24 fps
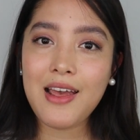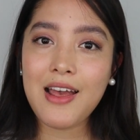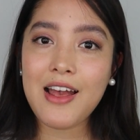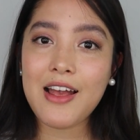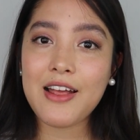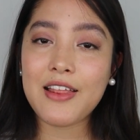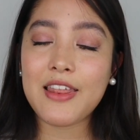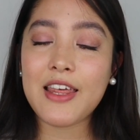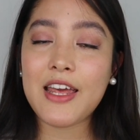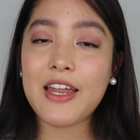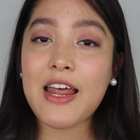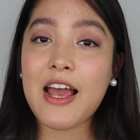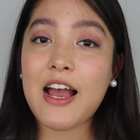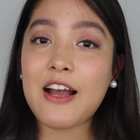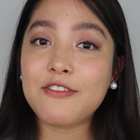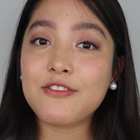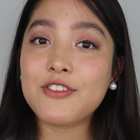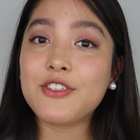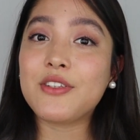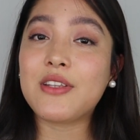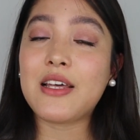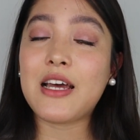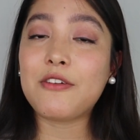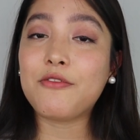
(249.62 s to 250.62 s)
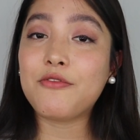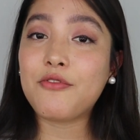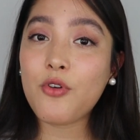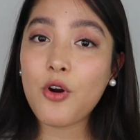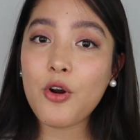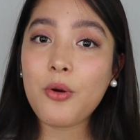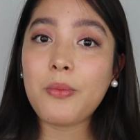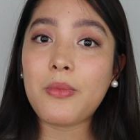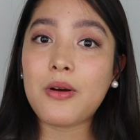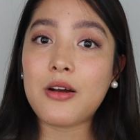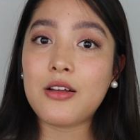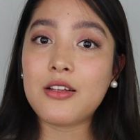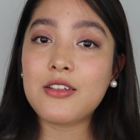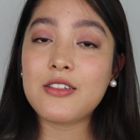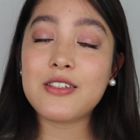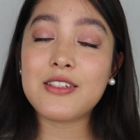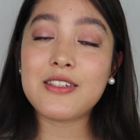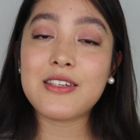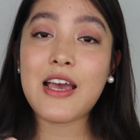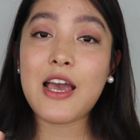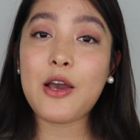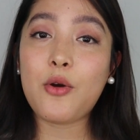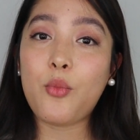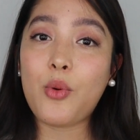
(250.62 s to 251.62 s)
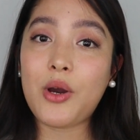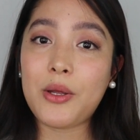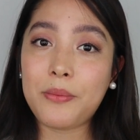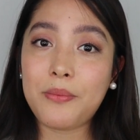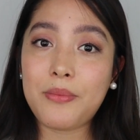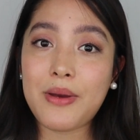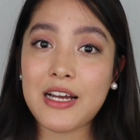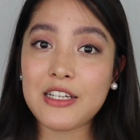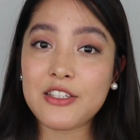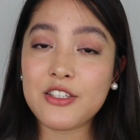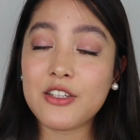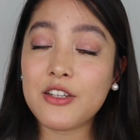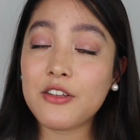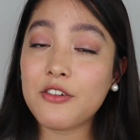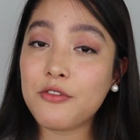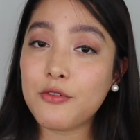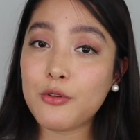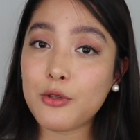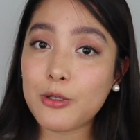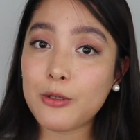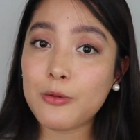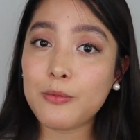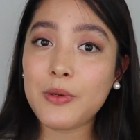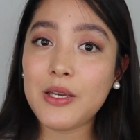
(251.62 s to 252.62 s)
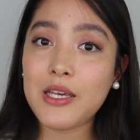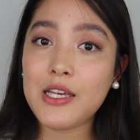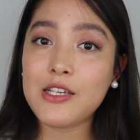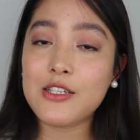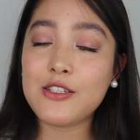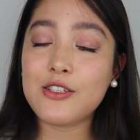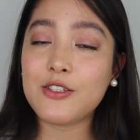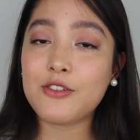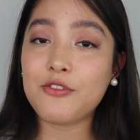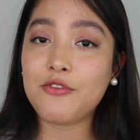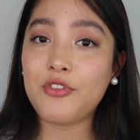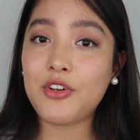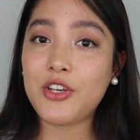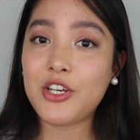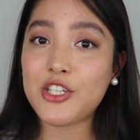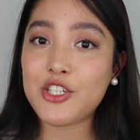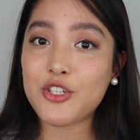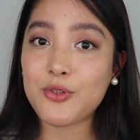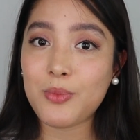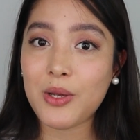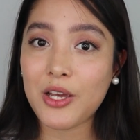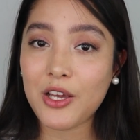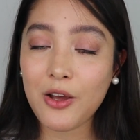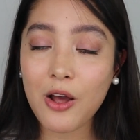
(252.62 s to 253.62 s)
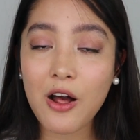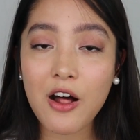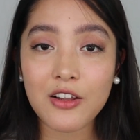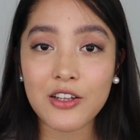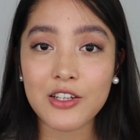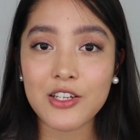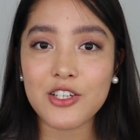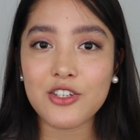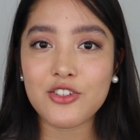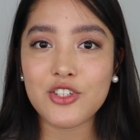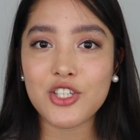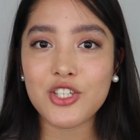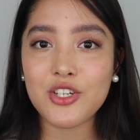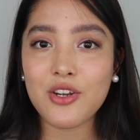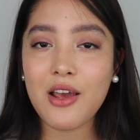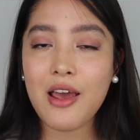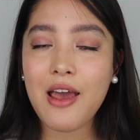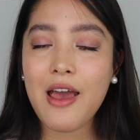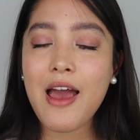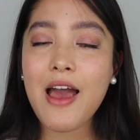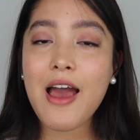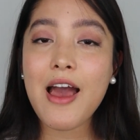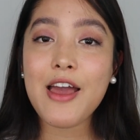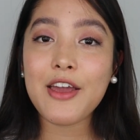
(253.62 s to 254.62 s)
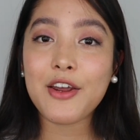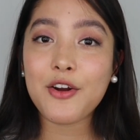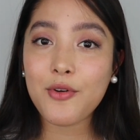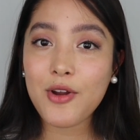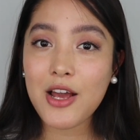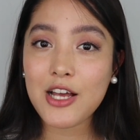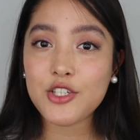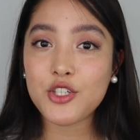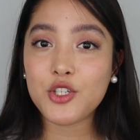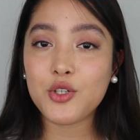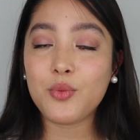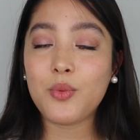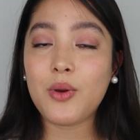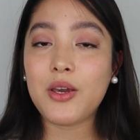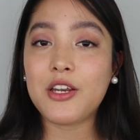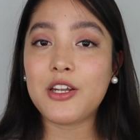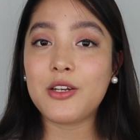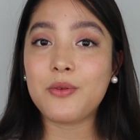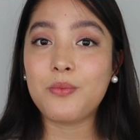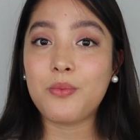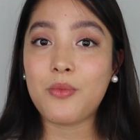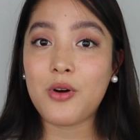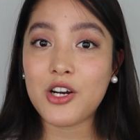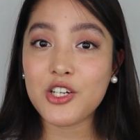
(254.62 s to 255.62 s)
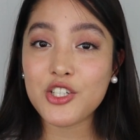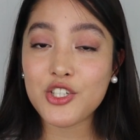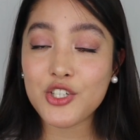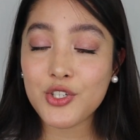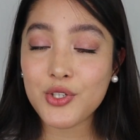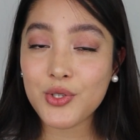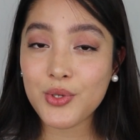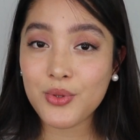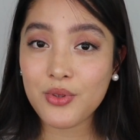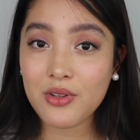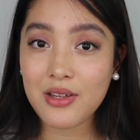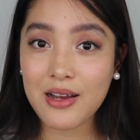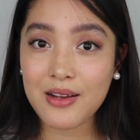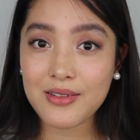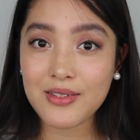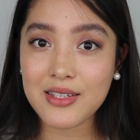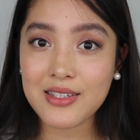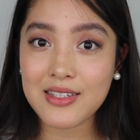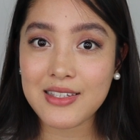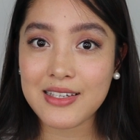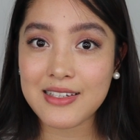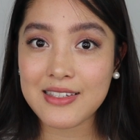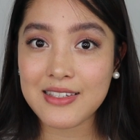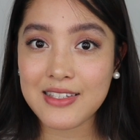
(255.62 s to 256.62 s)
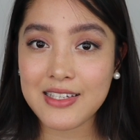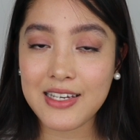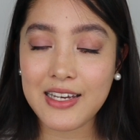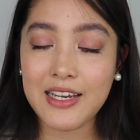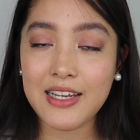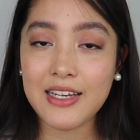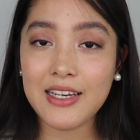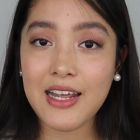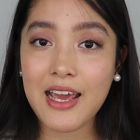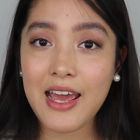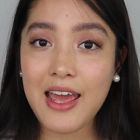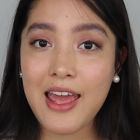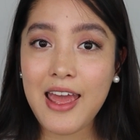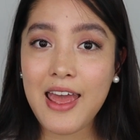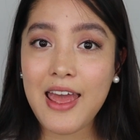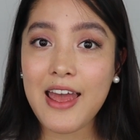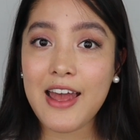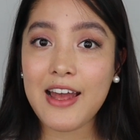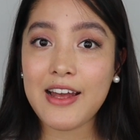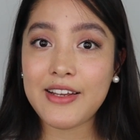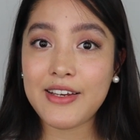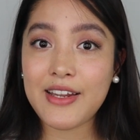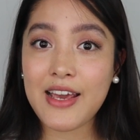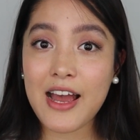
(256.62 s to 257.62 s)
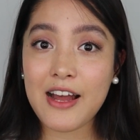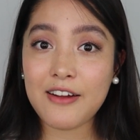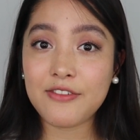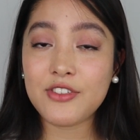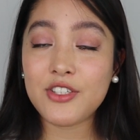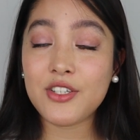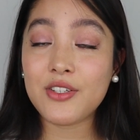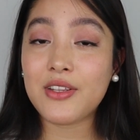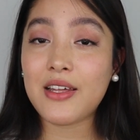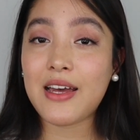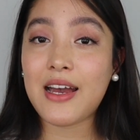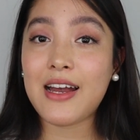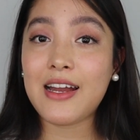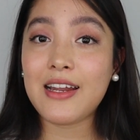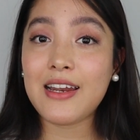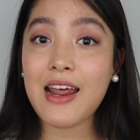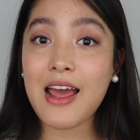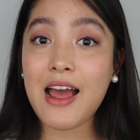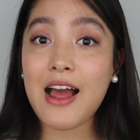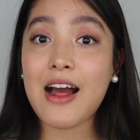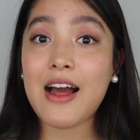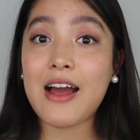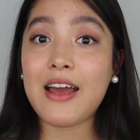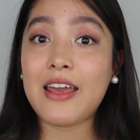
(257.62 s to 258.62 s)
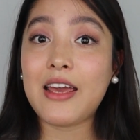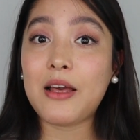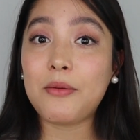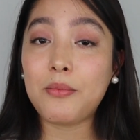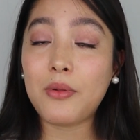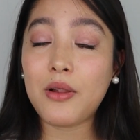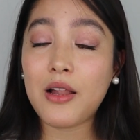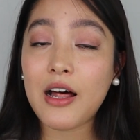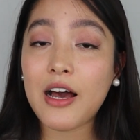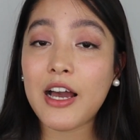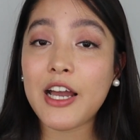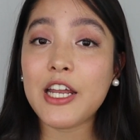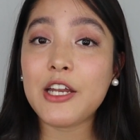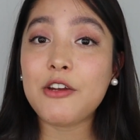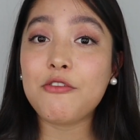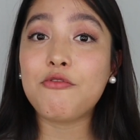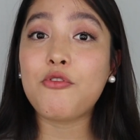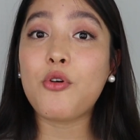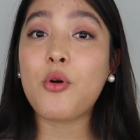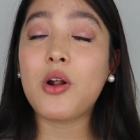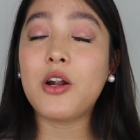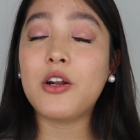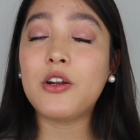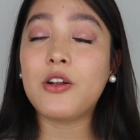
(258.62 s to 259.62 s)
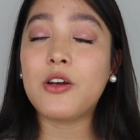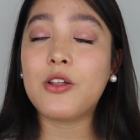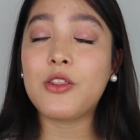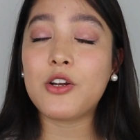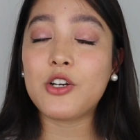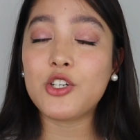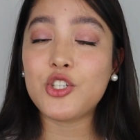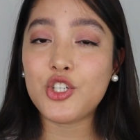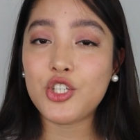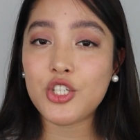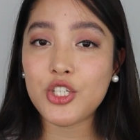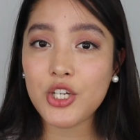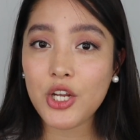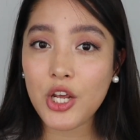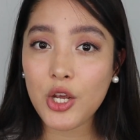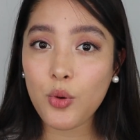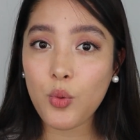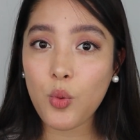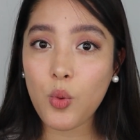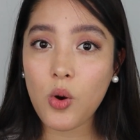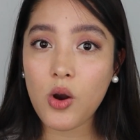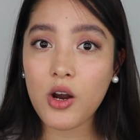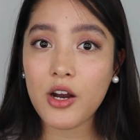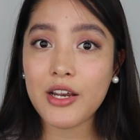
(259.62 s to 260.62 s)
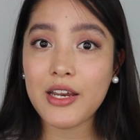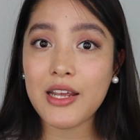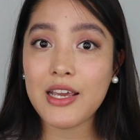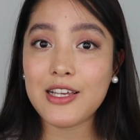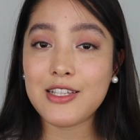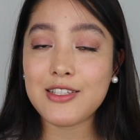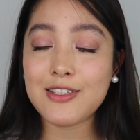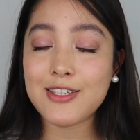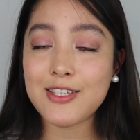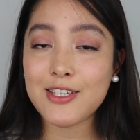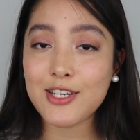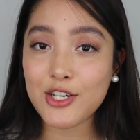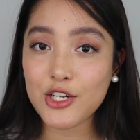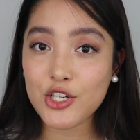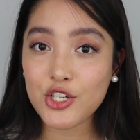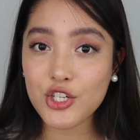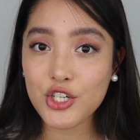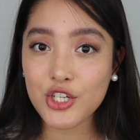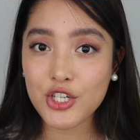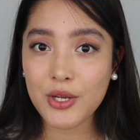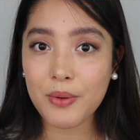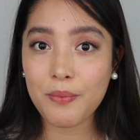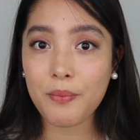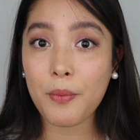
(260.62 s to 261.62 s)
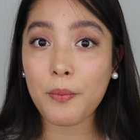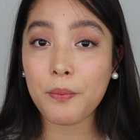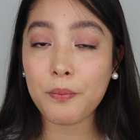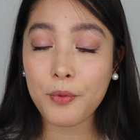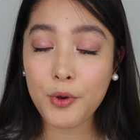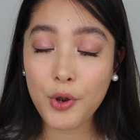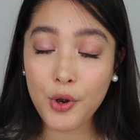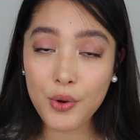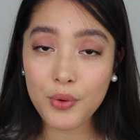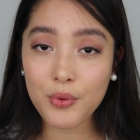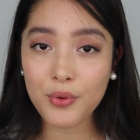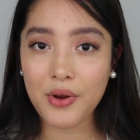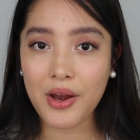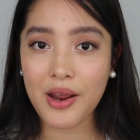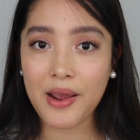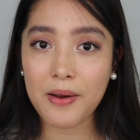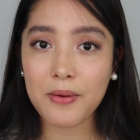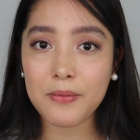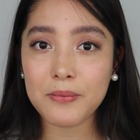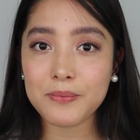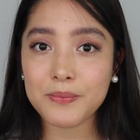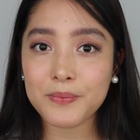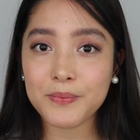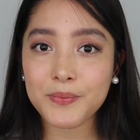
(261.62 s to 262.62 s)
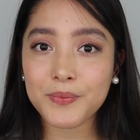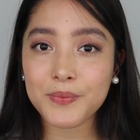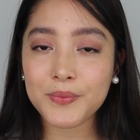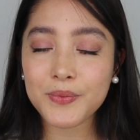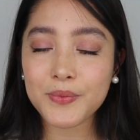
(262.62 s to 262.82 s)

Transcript: And then after that 4 months, I went back to the Philippines to finish my college. I graduated March 2016, and after that, I applied for another J1 internship program